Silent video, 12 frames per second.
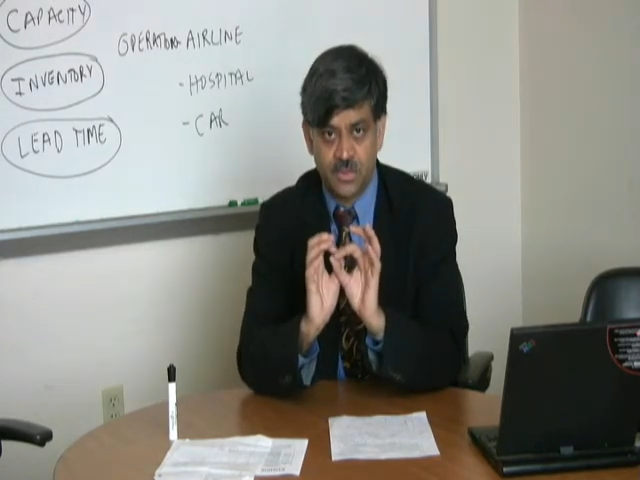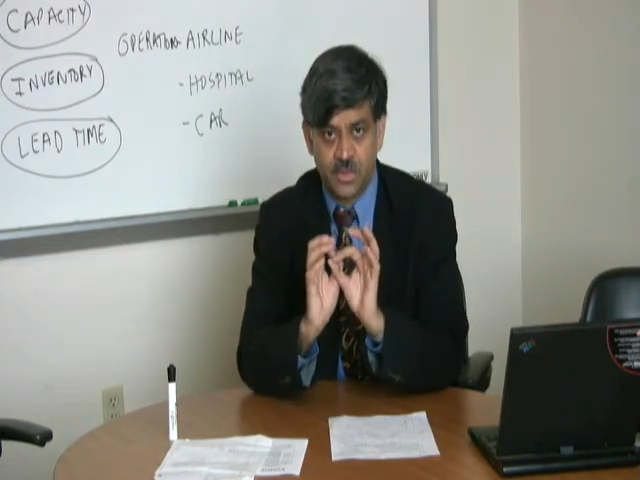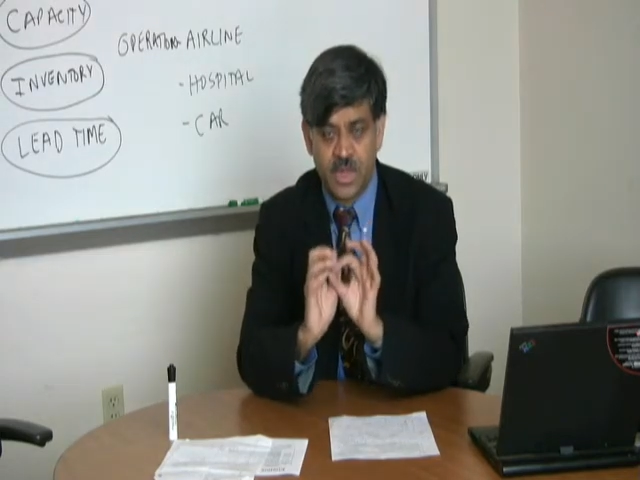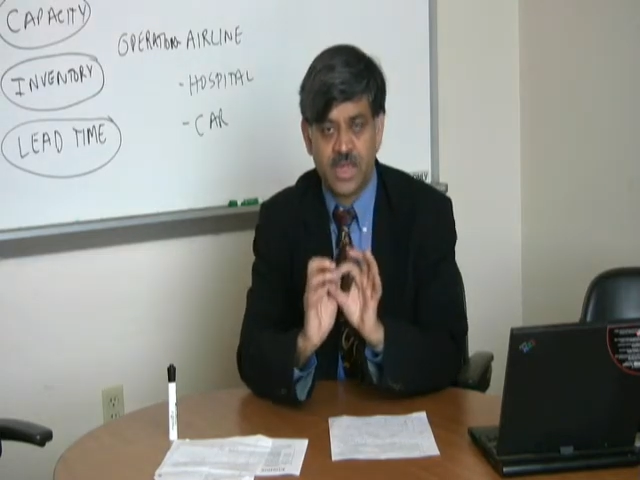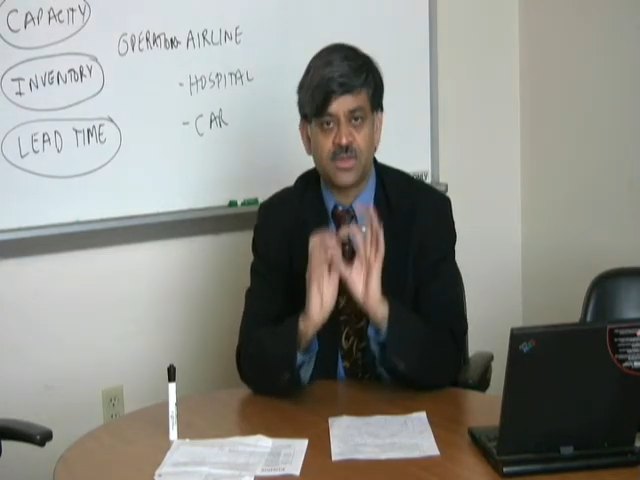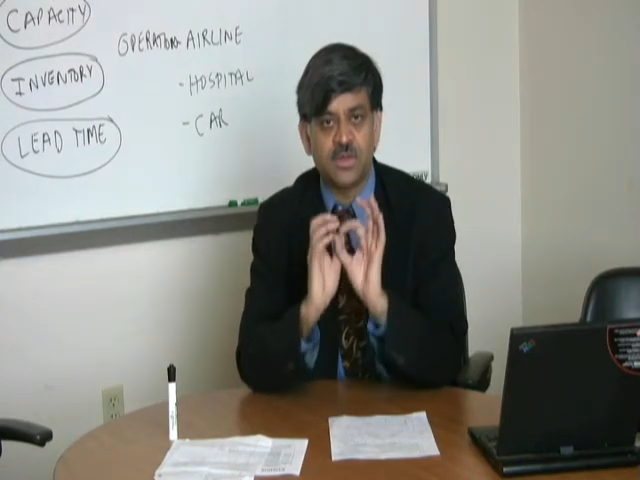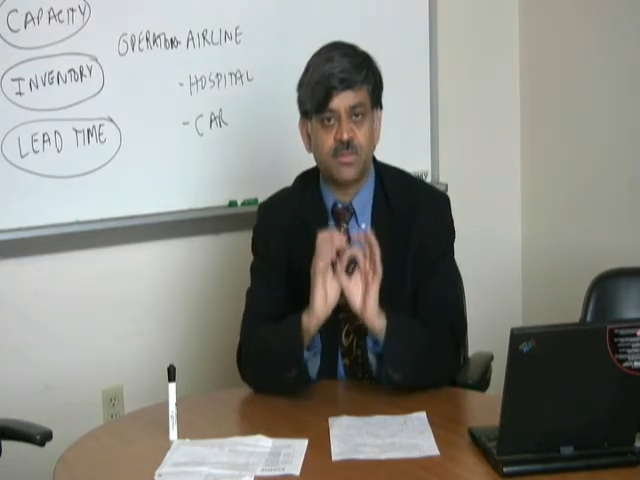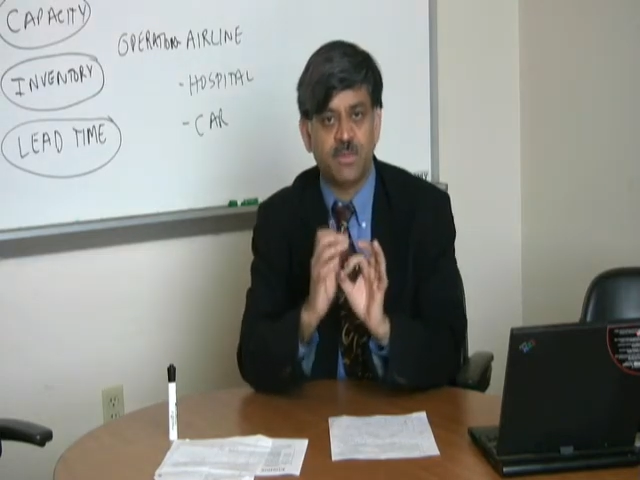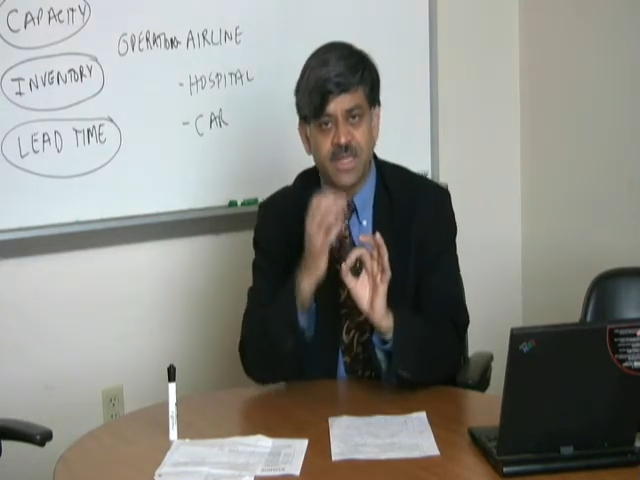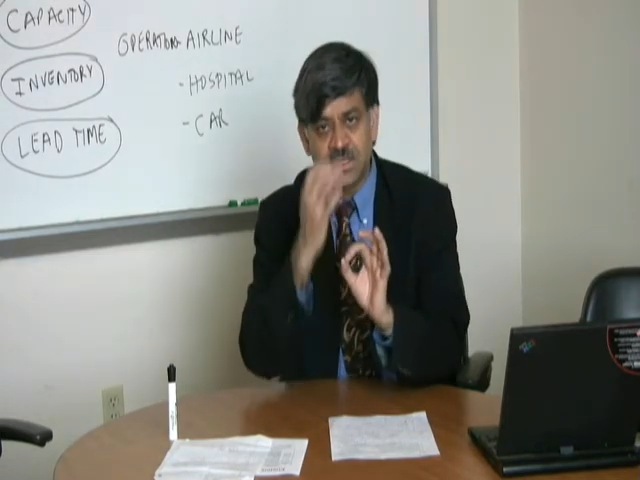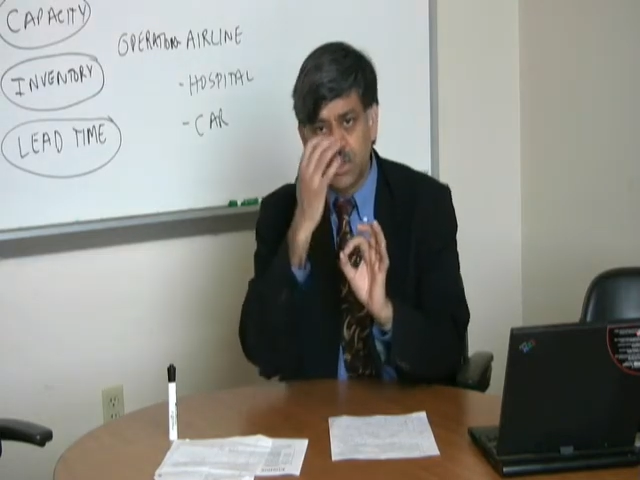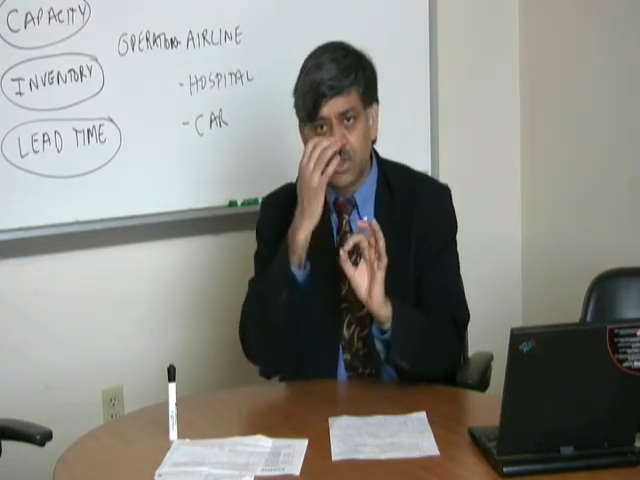Okay, so
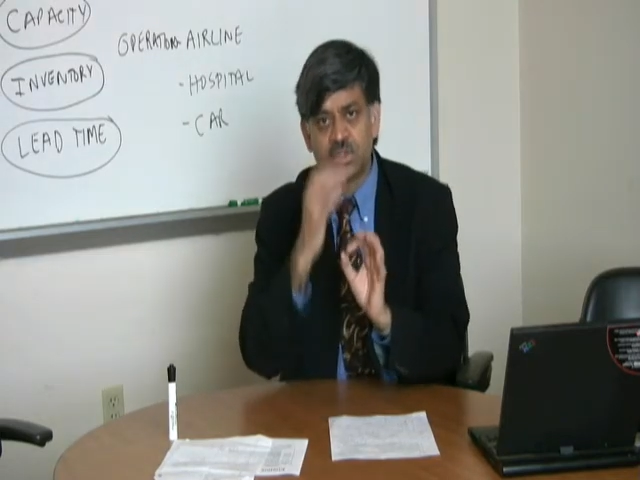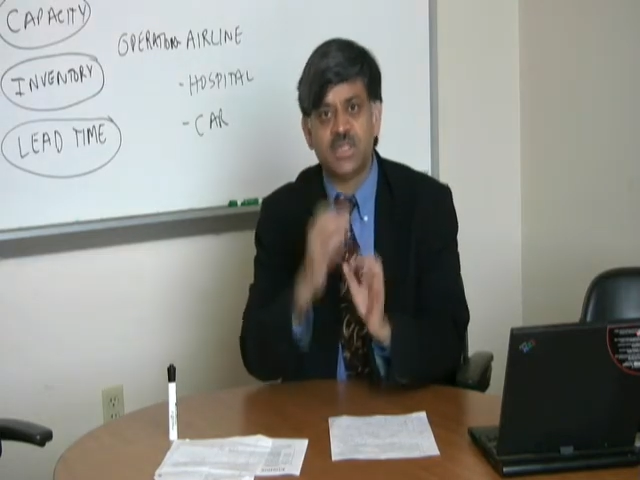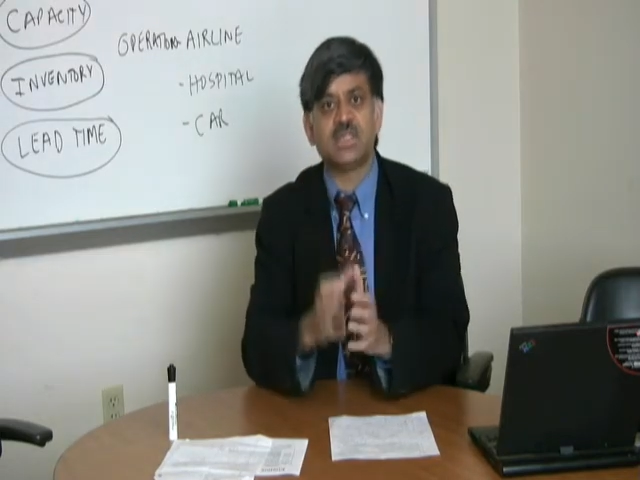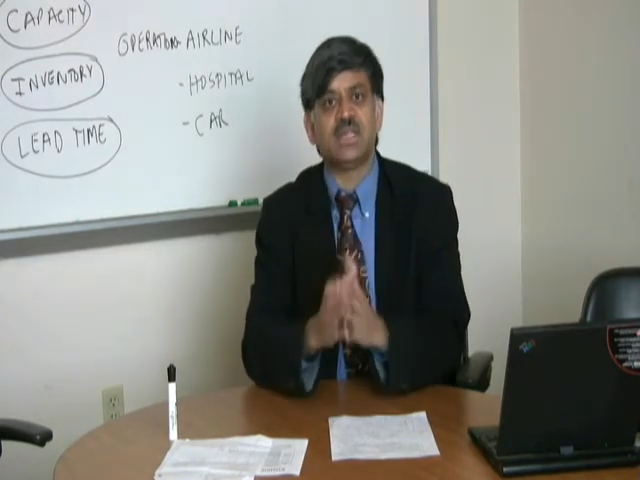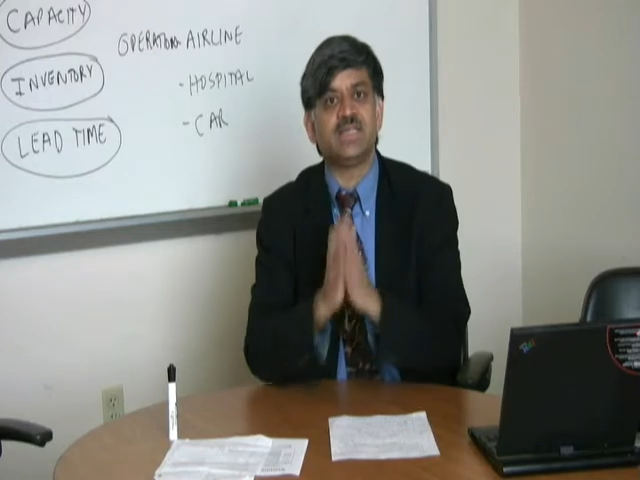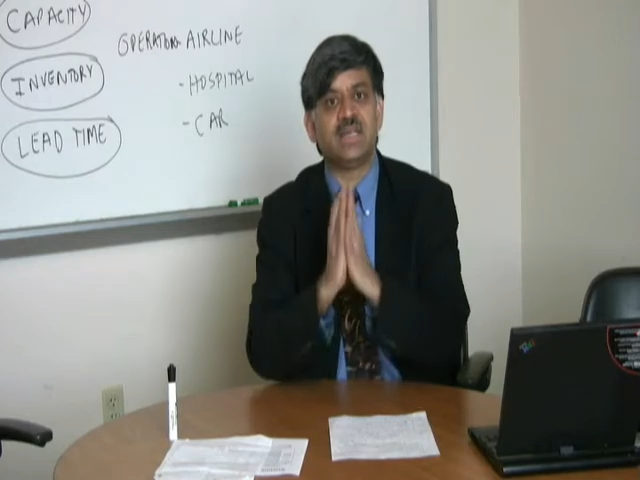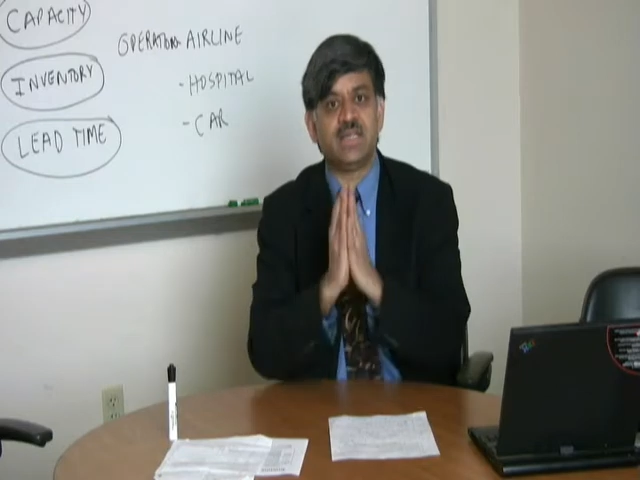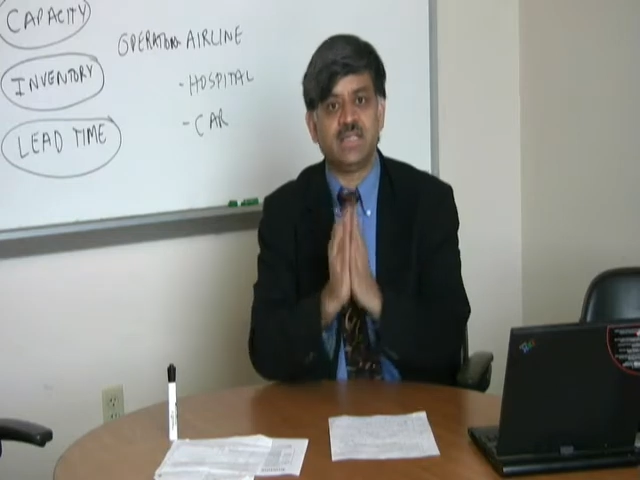please use this as an